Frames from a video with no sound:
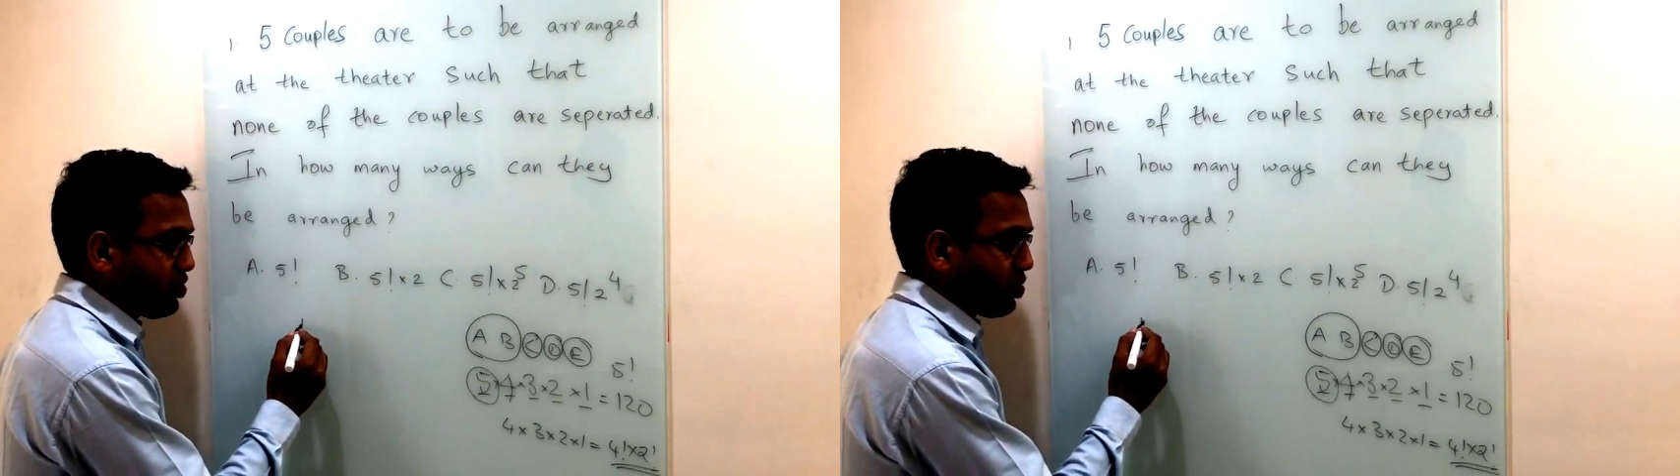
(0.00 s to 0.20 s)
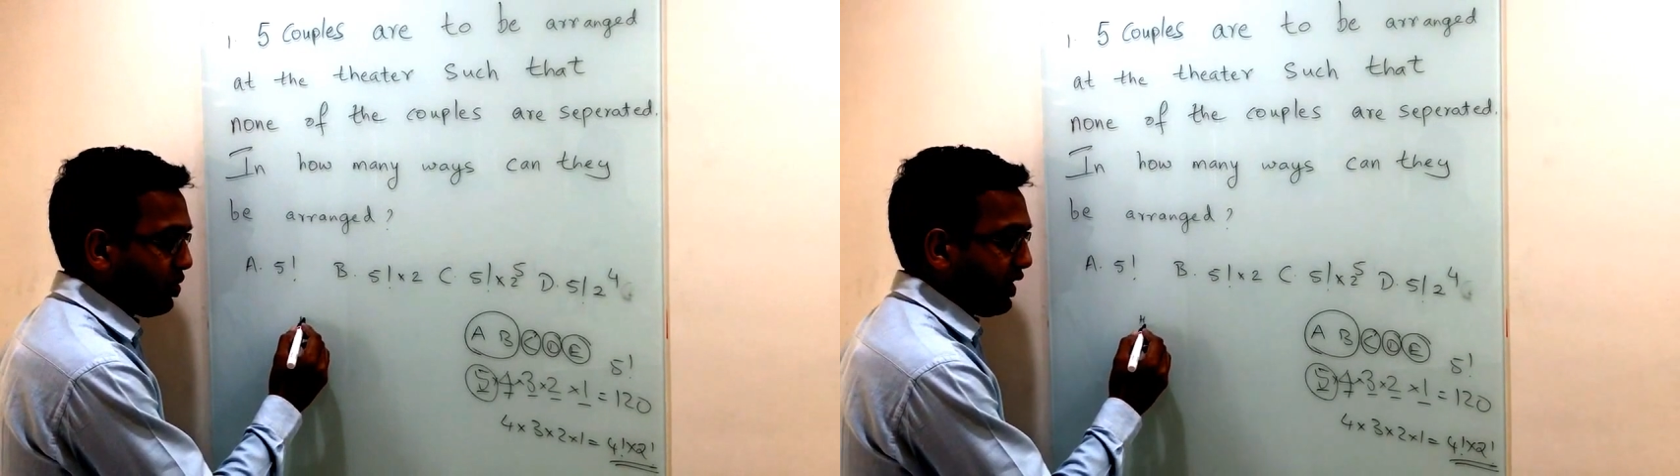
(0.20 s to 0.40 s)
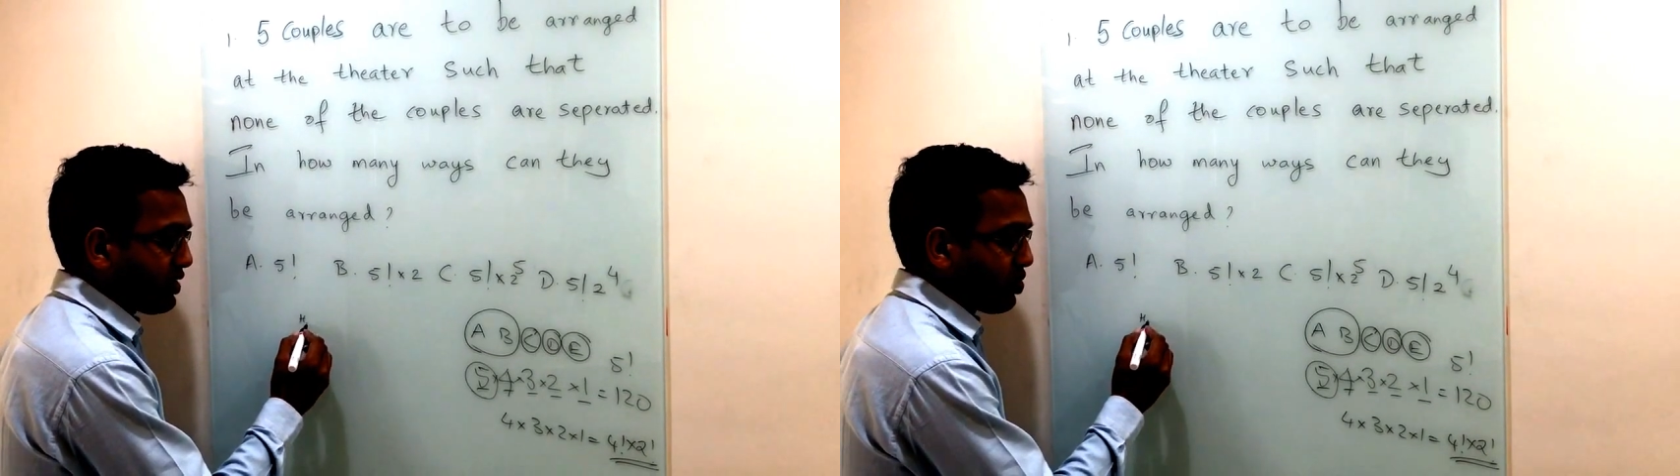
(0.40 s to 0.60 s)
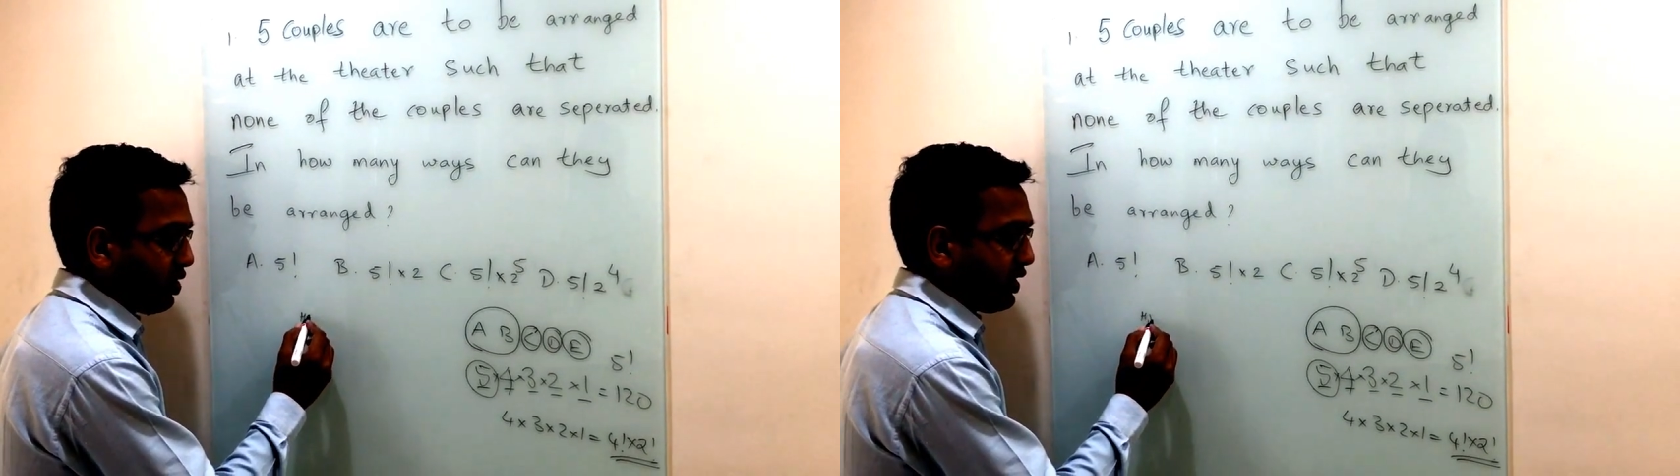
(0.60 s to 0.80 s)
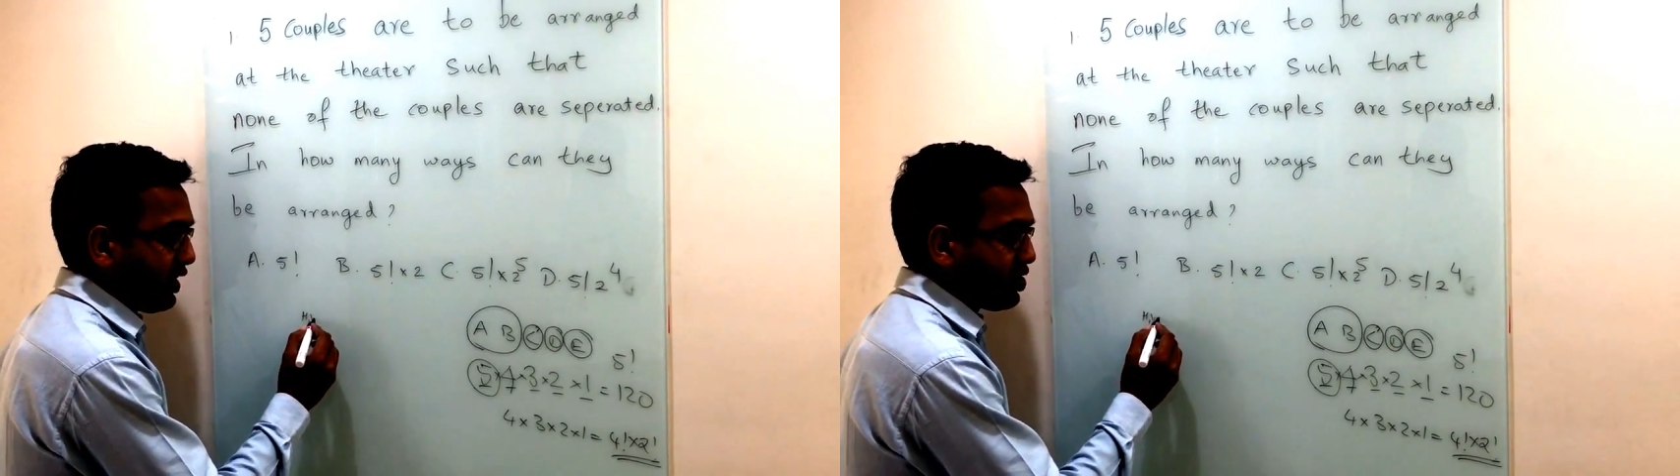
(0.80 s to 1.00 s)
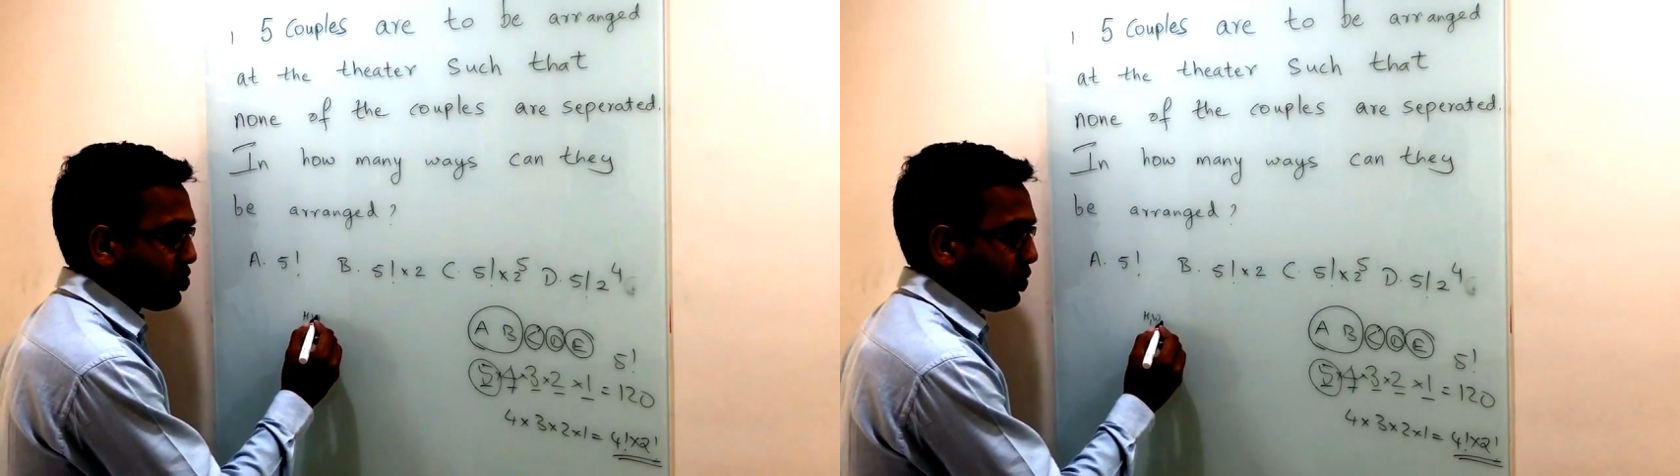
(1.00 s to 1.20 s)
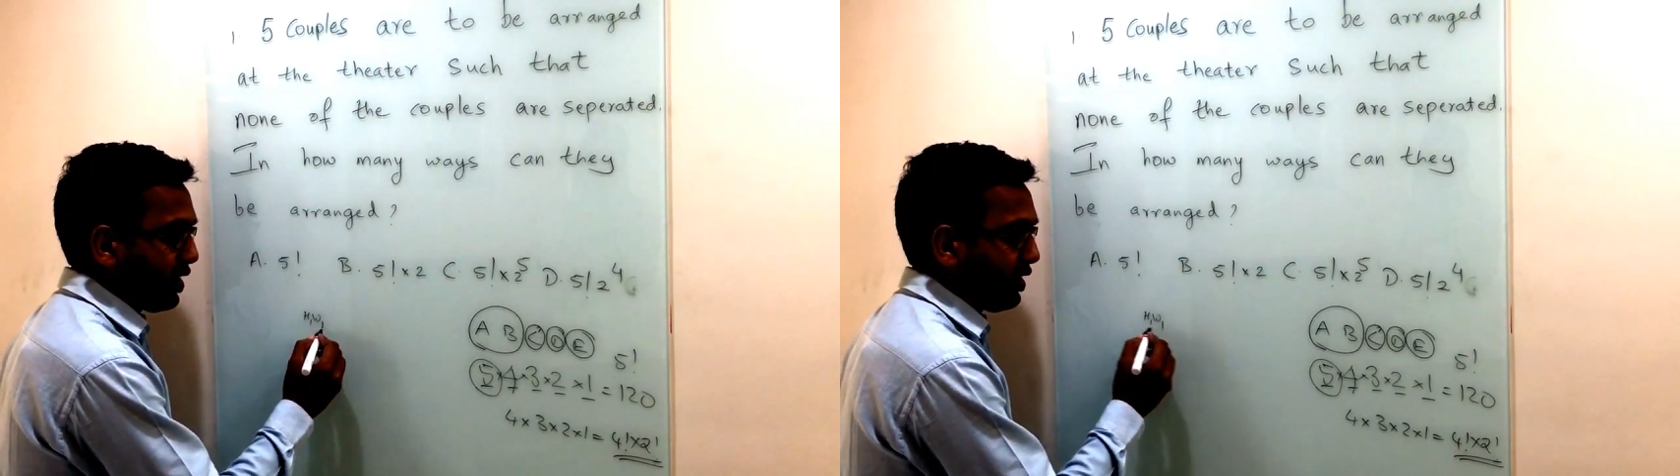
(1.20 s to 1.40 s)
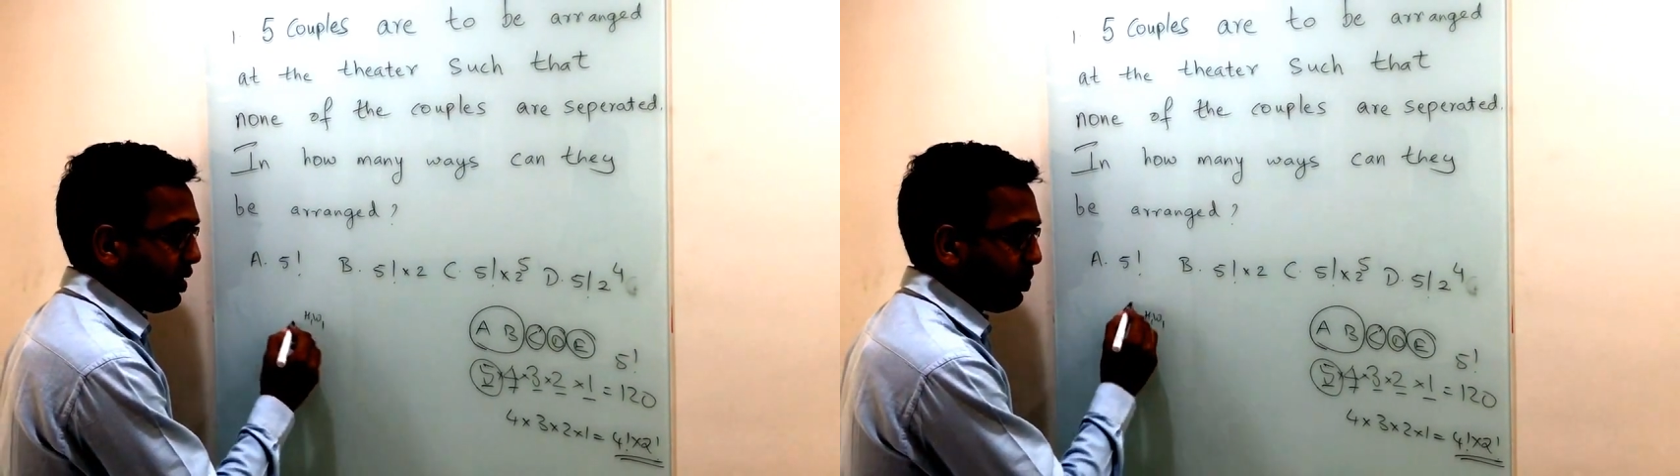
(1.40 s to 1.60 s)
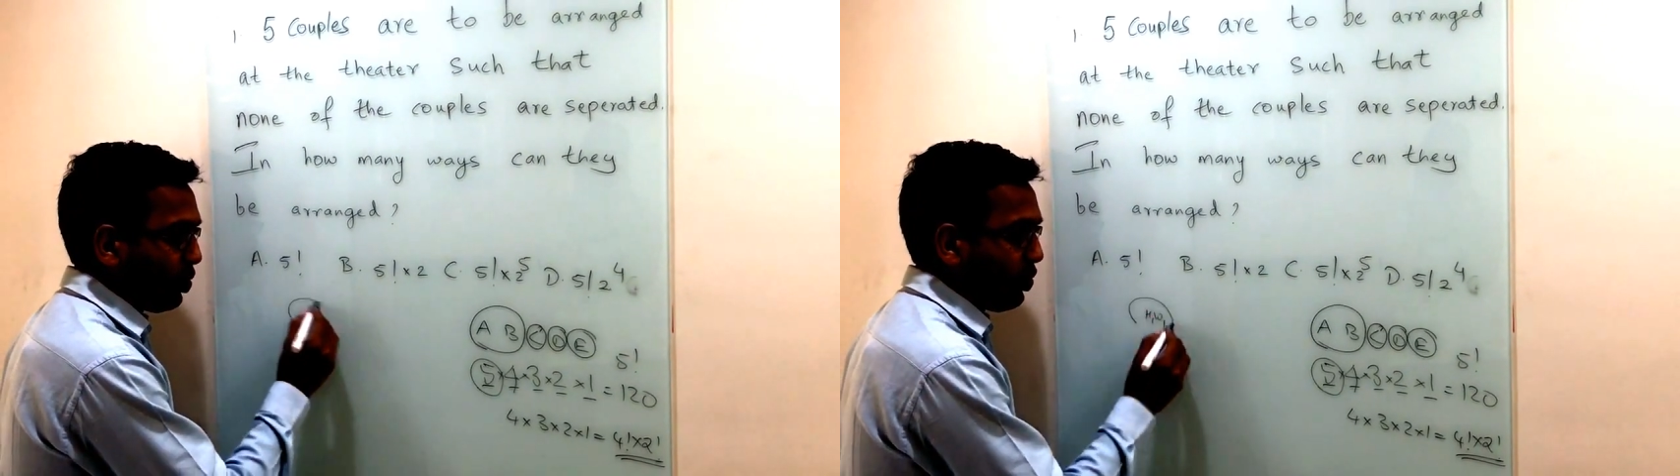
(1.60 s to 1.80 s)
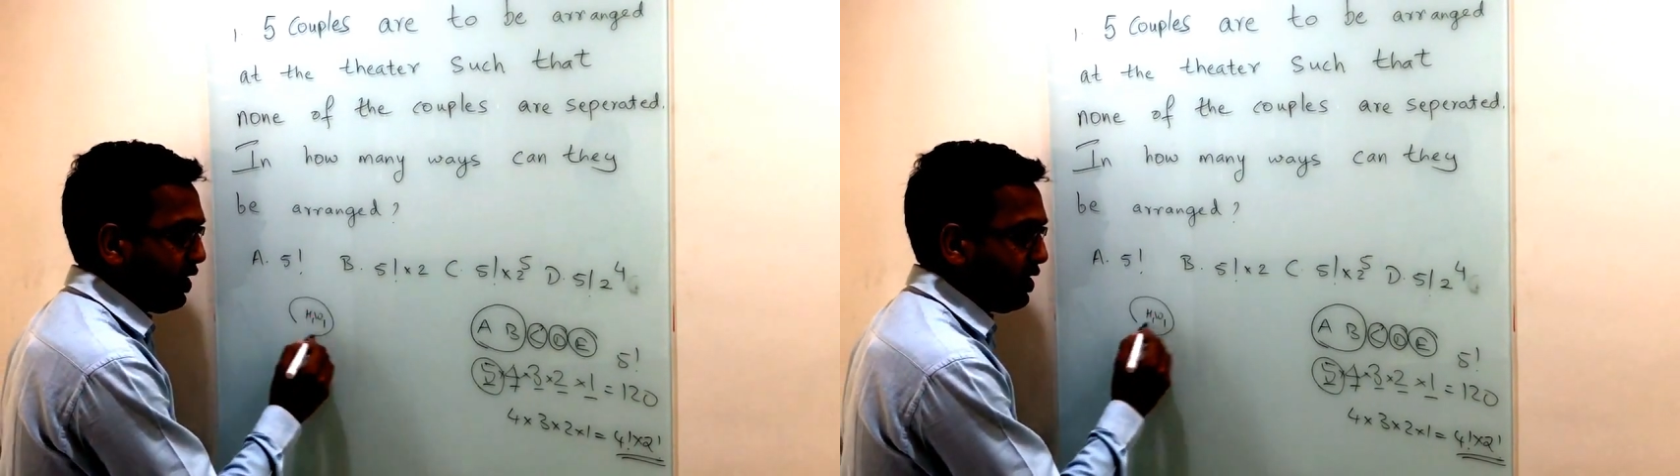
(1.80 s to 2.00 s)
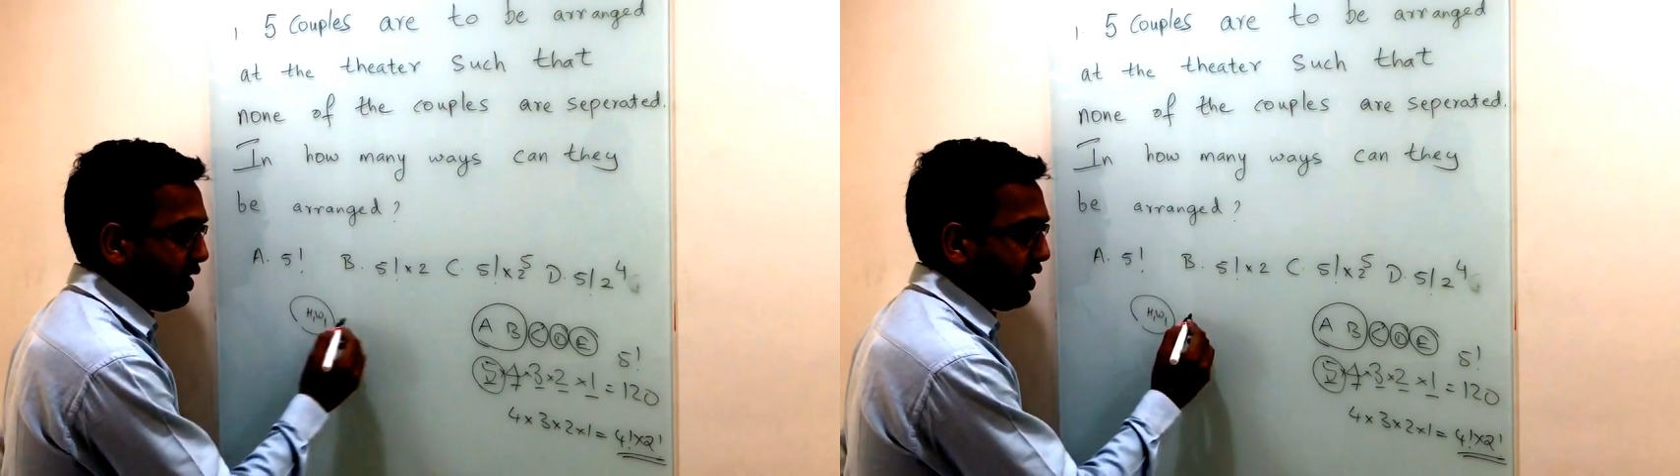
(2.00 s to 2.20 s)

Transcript: So let's call it H1 W1,